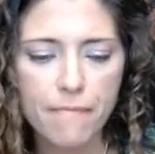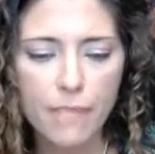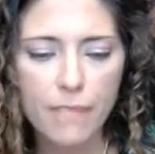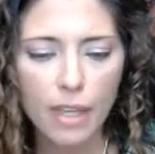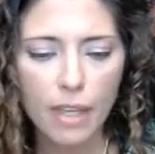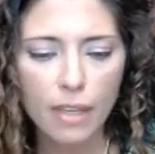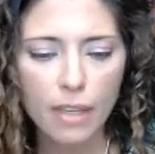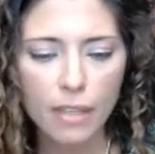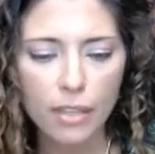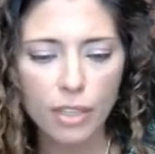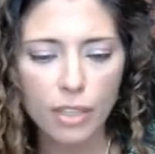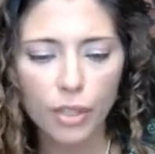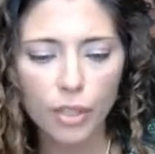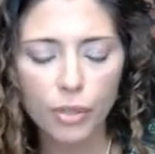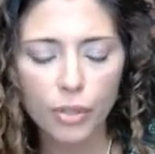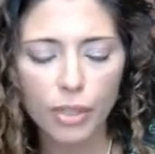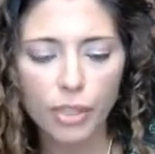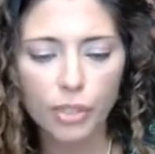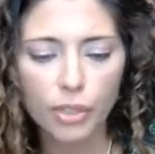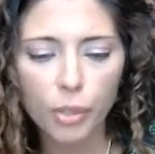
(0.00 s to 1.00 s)
So
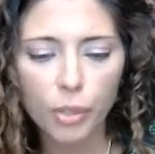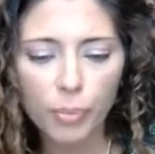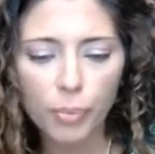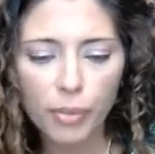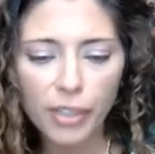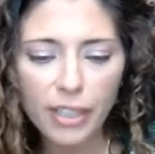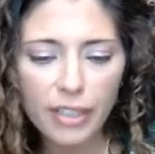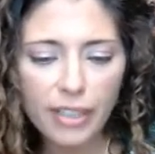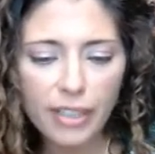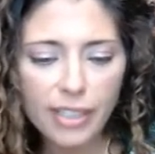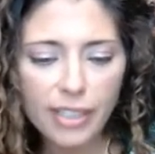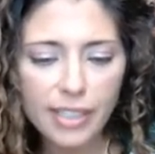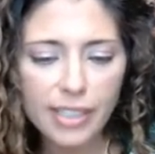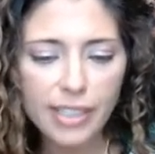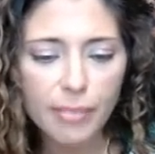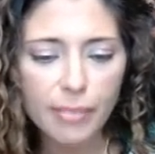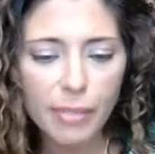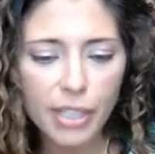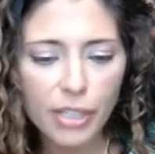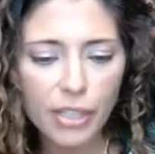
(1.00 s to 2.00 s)
interpreting these
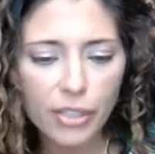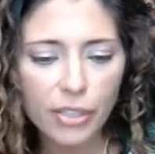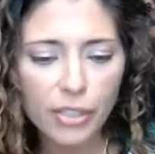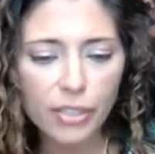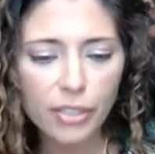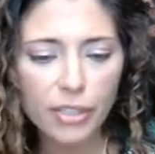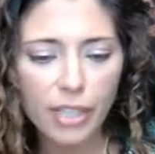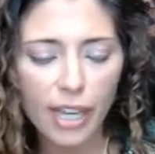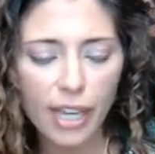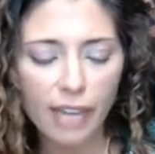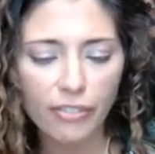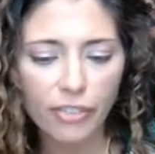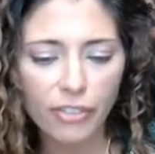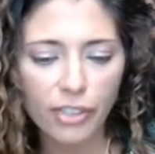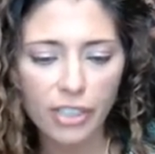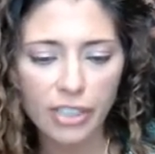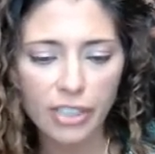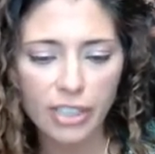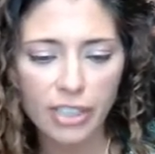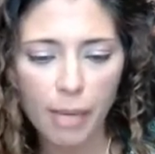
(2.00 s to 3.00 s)
smears after
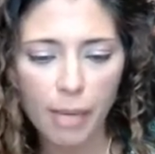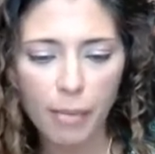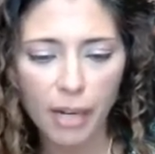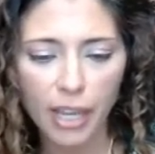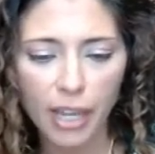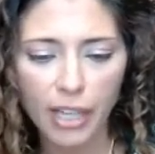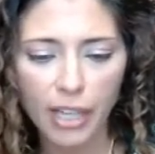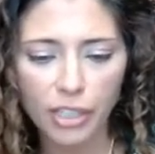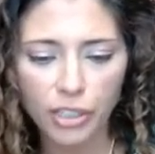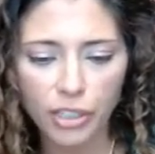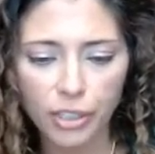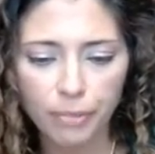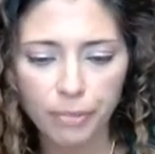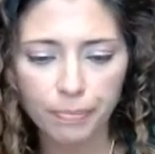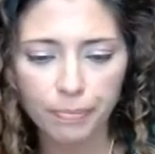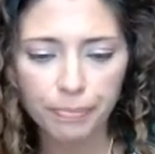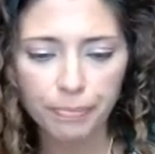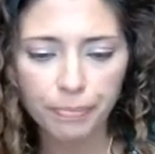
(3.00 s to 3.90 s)
examination,